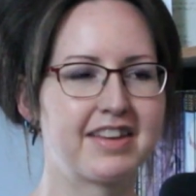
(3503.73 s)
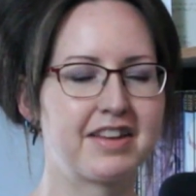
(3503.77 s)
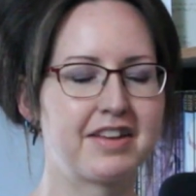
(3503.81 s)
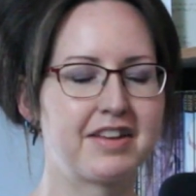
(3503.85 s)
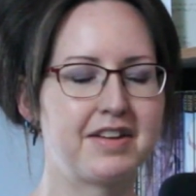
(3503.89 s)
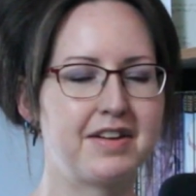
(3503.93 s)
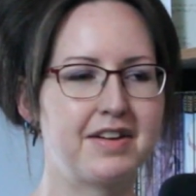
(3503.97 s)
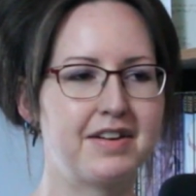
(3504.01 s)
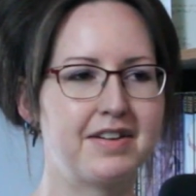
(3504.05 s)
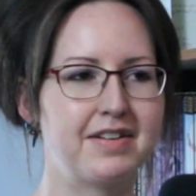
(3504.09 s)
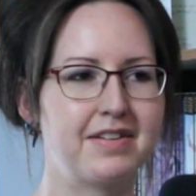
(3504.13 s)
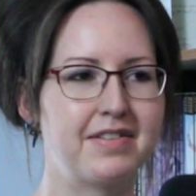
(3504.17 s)

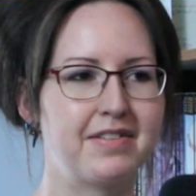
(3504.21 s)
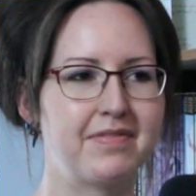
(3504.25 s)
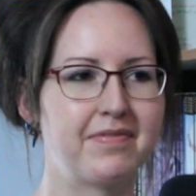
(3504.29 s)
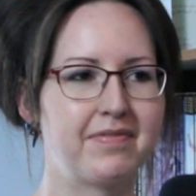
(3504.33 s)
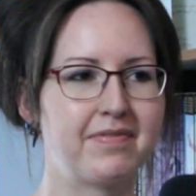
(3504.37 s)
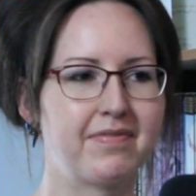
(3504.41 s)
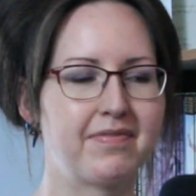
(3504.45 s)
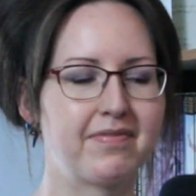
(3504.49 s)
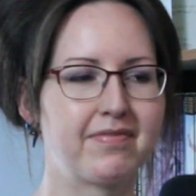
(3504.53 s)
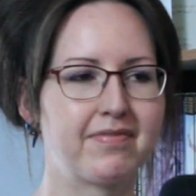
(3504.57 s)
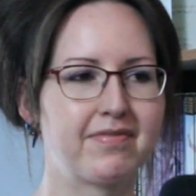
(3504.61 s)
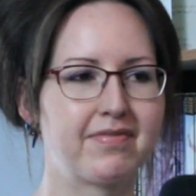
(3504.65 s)
Yeah.
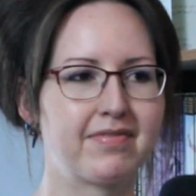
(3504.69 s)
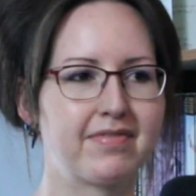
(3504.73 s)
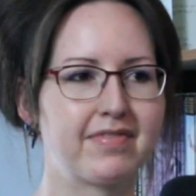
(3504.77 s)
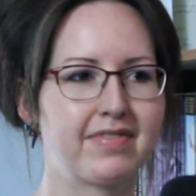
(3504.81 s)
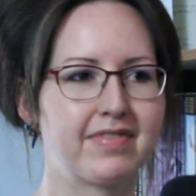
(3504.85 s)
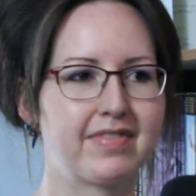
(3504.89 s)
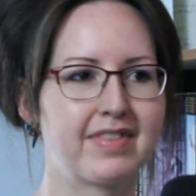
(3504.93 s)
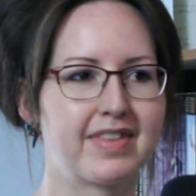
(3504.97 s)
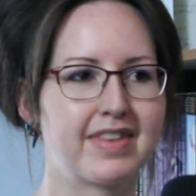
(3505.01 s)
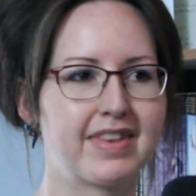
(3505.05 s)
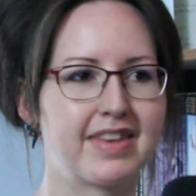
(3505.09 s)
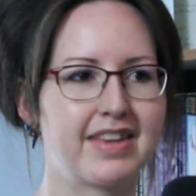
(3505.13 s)
You know?
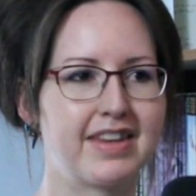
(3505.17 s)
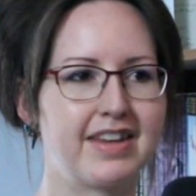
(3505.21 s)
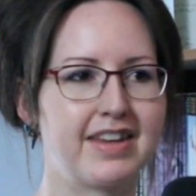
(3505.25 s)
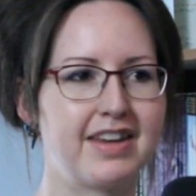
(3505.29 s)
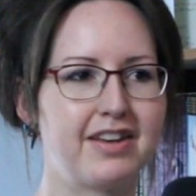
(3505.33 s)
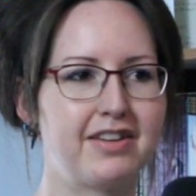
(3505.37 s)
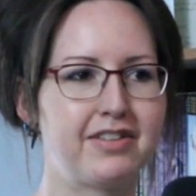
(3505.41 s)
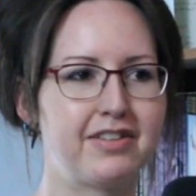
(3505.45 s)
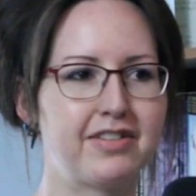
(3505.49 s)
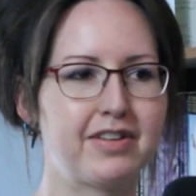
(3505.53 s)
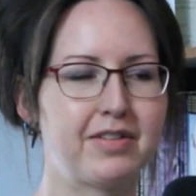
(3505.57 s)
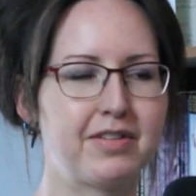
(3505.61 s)
Yeah,
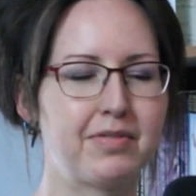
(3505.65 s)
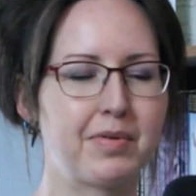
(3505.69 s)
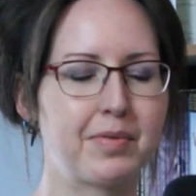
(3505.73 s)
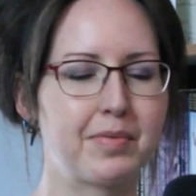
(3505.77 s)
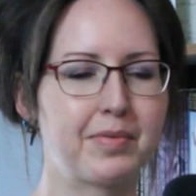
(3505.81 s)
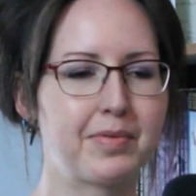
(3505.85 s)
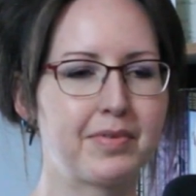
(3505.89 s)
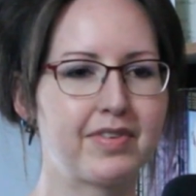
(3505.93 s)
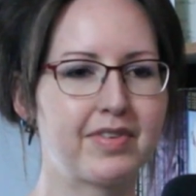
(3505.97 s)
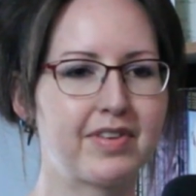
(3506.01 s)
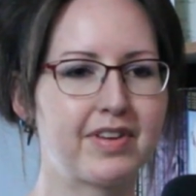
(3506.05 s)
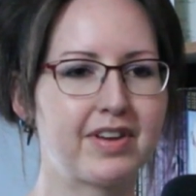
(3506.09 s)
you said one
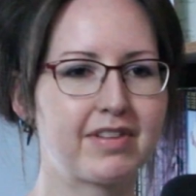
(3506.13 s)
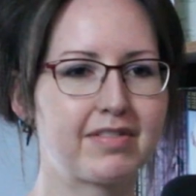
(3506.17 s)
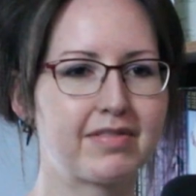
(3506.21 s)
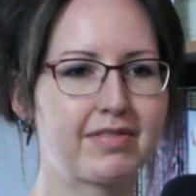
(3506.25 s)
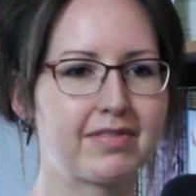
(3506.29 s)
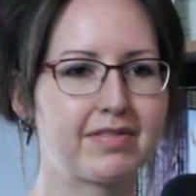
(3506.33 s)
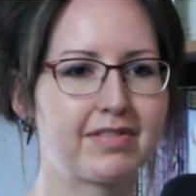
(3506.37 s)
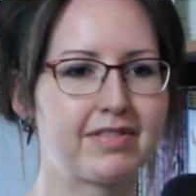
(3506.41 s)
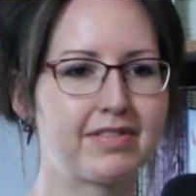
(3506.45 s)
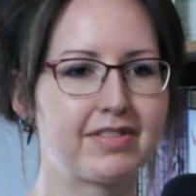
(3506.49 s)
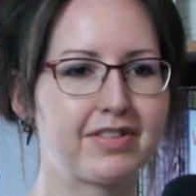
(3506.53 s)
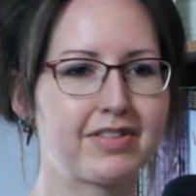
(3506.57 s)
was like,
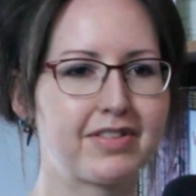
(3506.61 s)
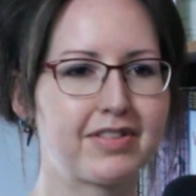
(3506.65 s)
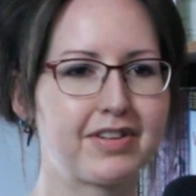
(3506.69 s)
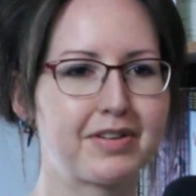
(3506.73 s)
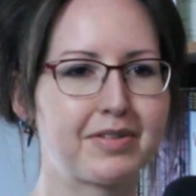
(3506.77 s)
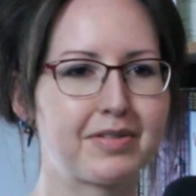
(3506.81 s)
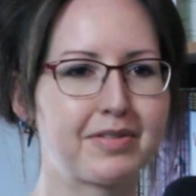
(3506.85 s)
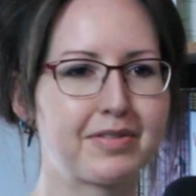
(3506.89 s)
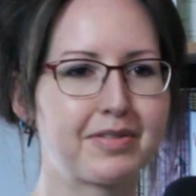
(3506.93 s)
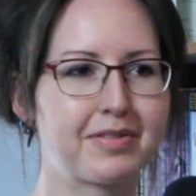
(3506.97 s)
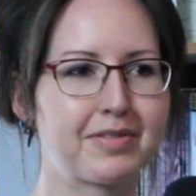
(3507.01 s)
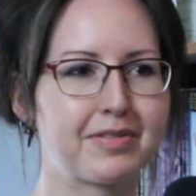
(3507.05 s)
looked like he
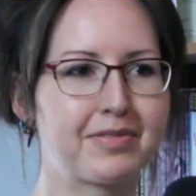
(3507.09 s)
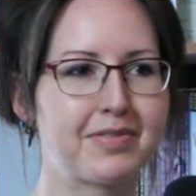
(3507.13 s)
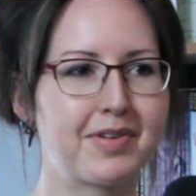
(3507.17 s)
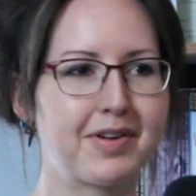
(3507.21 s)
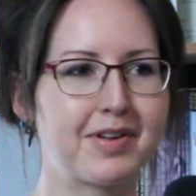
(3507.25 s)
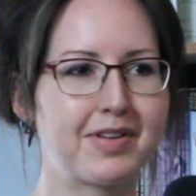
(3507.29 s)
was going to fall